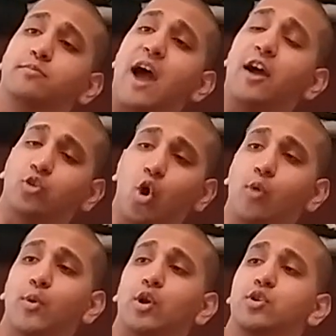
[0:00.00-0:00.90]
got
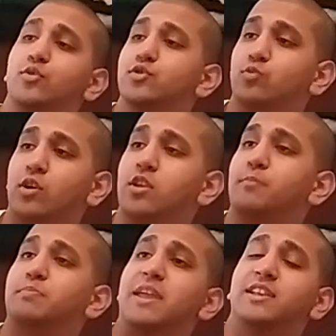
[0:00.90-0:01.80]
Goldberg, who's one
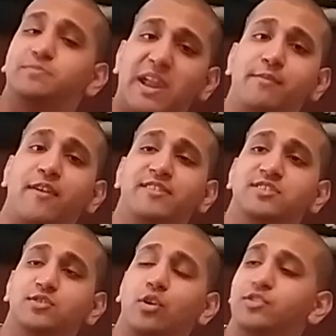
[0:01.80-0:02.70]
of the biggest
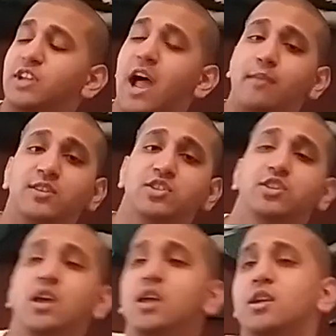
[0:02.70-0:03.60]
babyfaces of all time and
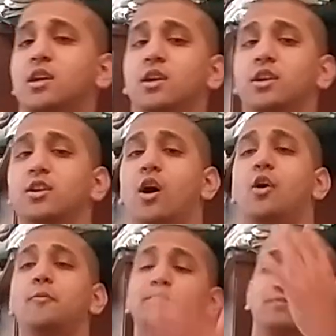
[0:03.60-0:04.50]
shit, you
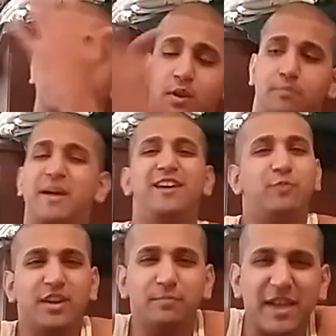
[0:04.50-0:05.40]
know, bet
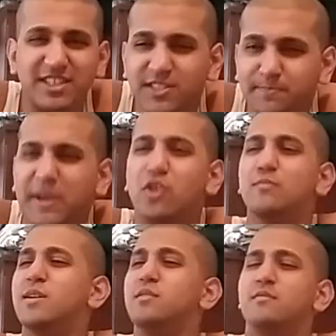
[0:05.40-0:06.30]
one of the best
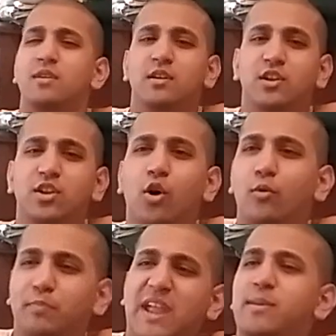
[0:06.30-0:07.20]
spearmen, you
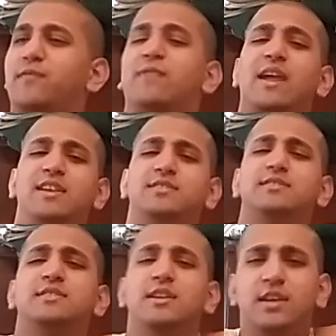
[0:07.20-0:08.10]
know,
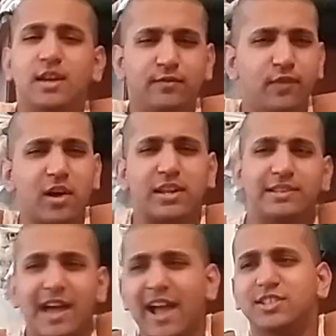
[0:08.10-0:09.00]
babyface, and
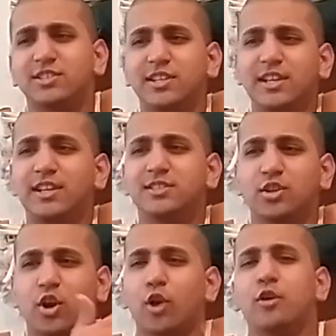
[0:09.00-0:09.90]
fucking Lashley, he's
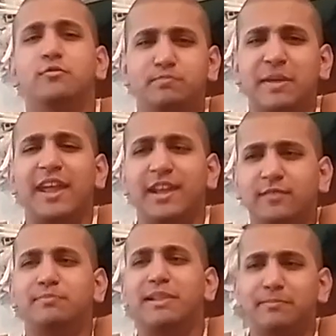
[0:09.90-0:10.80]
the current
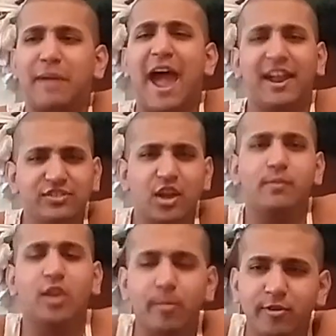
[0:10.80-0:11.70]
big bad
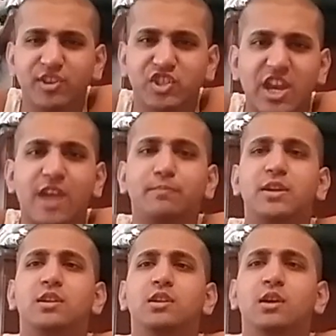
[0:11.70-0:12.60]
WWE
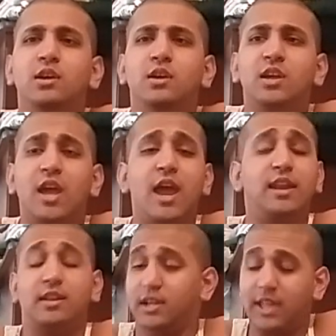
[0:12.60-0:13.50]
champion.
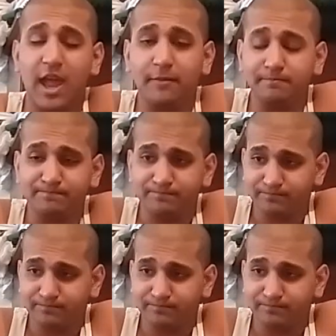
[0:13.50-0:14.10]
And again,